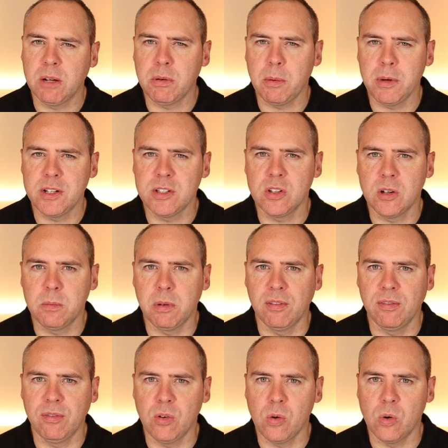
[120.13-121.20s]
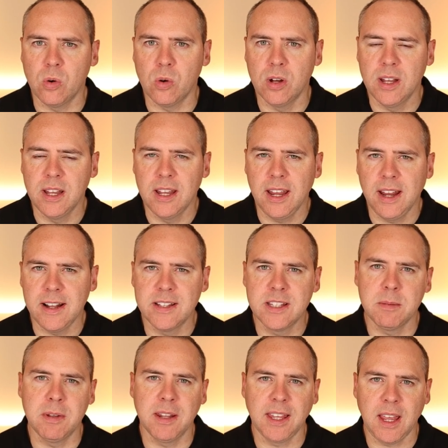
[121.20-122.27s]
like what we saw before in
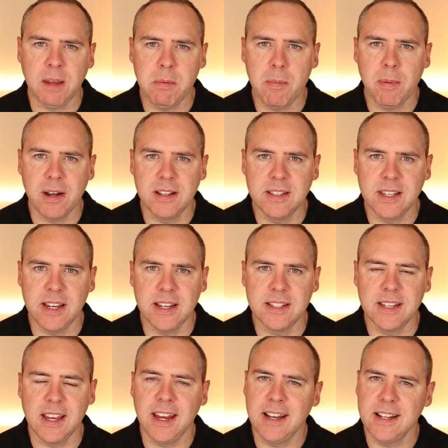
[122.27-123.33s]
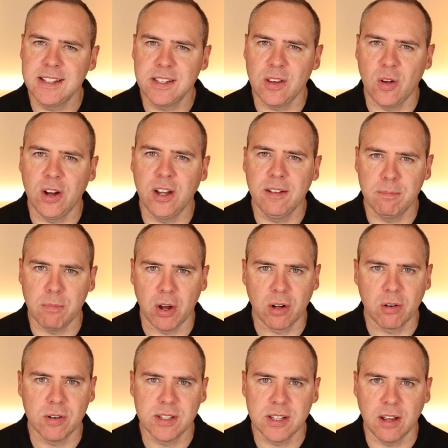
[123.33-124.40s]
some of the capabilities inside of
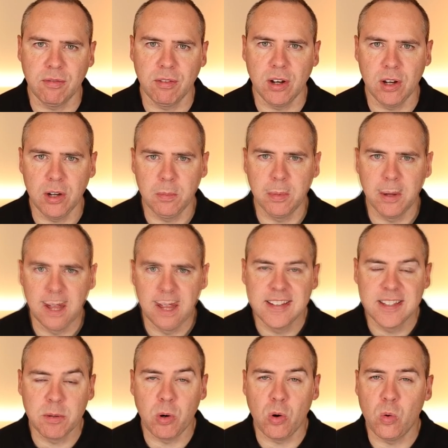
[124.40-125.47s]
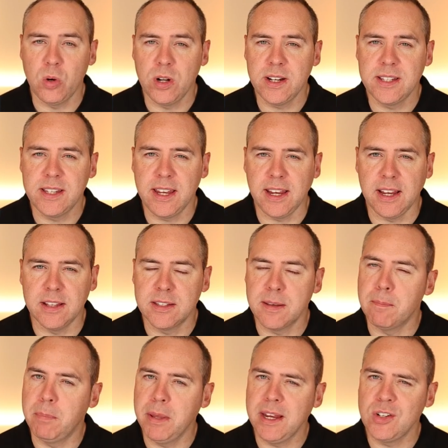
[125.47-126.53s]
Microsoft Loop. So we're already seeing
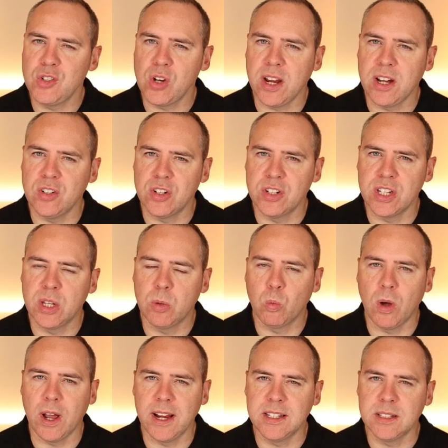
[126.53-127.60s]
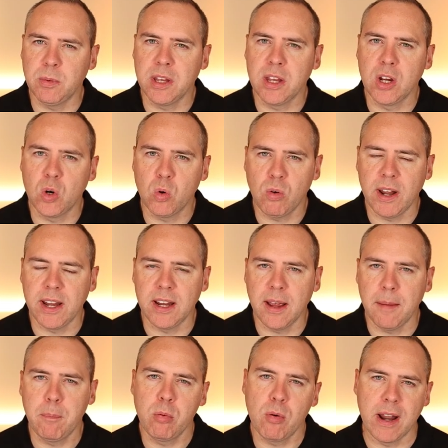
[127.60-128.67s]
some big changes in the ways that we can create
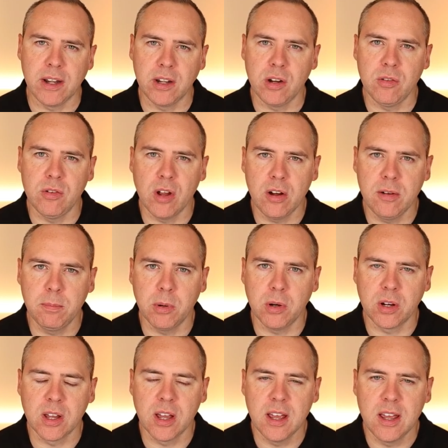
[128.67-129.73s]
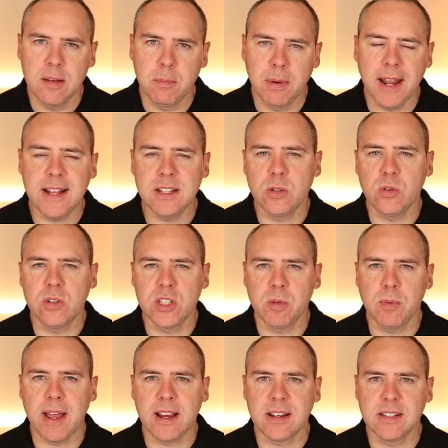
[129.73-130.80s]
a brand new notebook. But let's
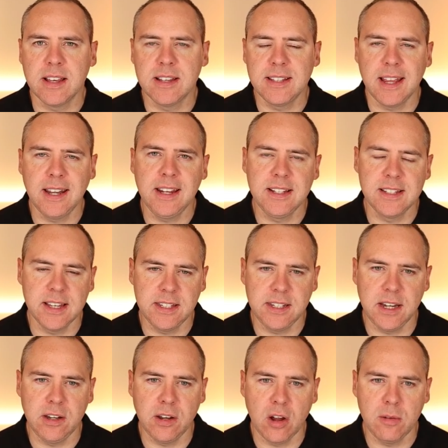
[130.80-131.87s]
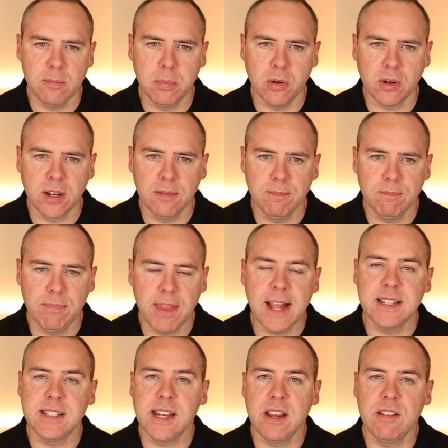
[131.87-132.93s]
also access an existing notebook.
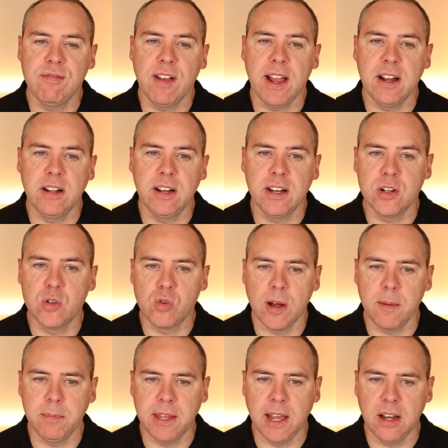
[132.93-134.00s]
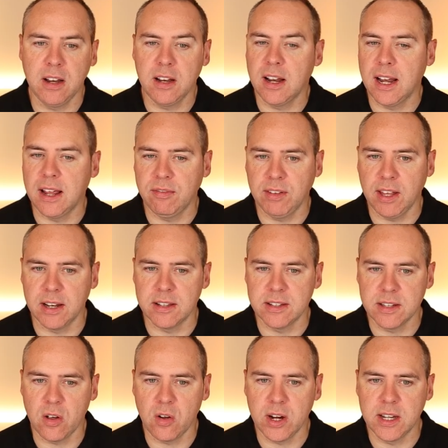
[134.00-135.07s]
That's now found in a drop down on the left hand
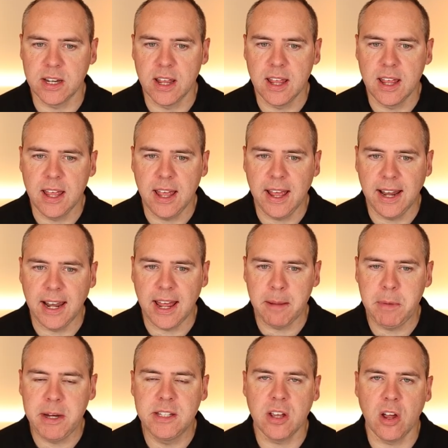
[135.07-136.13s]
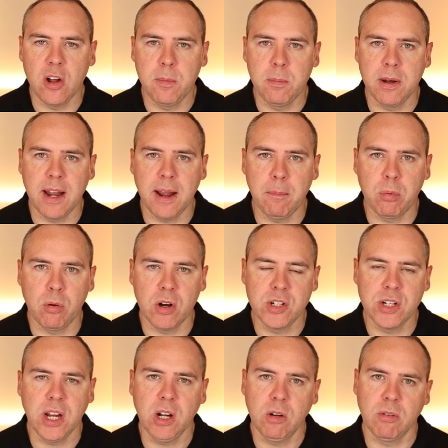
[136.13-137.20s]
side allow me to open our
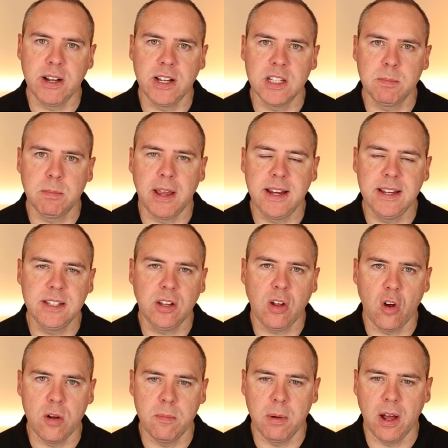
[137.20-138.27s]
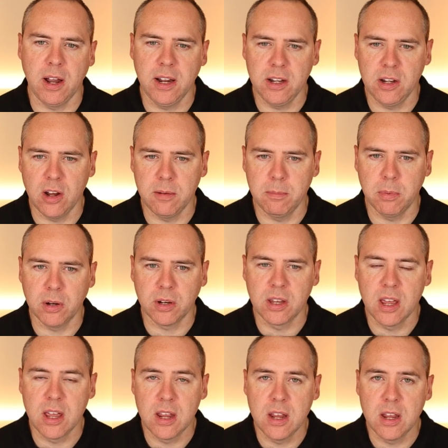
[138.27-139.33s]
Project Greenspace Copilot notebook.